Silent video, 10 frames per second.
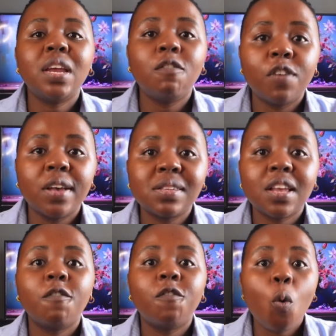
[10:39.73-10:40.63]

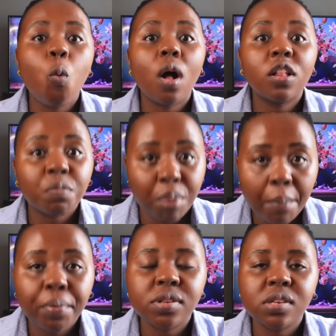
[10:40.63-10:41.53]
investing for wealth
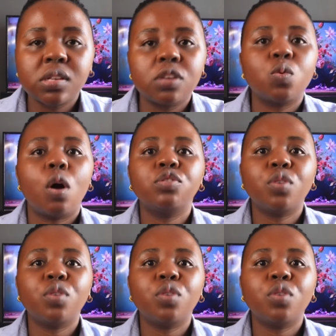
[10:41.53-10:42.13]
purposes as well.